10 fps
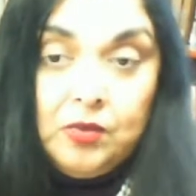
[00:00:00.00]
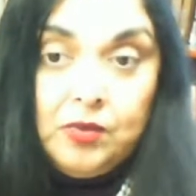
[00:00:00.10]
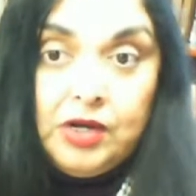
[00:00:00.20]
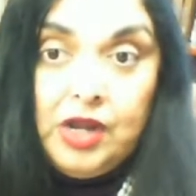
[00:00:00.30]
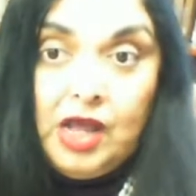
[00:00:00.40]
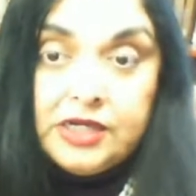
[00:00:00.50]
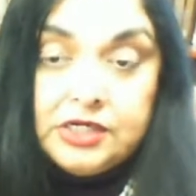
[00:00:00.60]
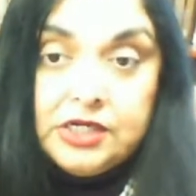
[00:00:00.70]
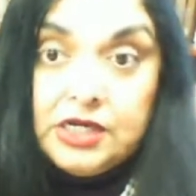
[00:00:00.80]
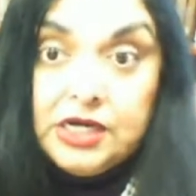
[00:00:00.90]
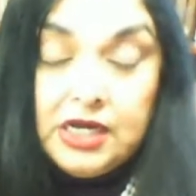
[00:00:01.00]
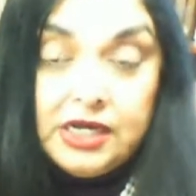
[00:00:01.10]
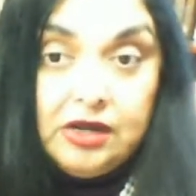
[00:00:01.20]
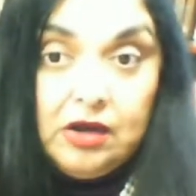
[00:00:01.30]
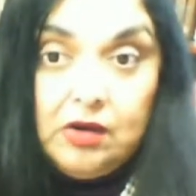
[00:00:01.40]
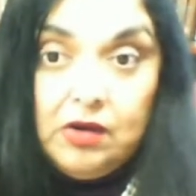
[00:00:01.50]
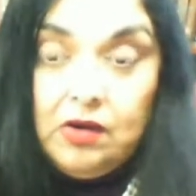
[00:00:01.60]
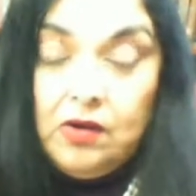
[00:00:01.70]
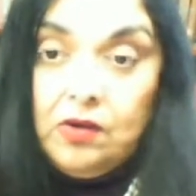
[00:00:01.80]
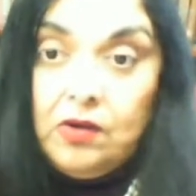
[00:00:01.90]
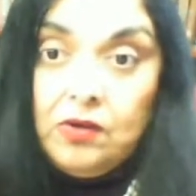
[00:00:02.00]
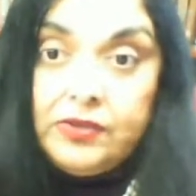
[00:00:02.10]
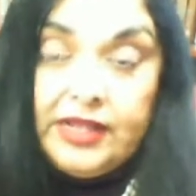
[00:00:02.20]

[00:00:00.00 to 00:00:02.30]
were not good, or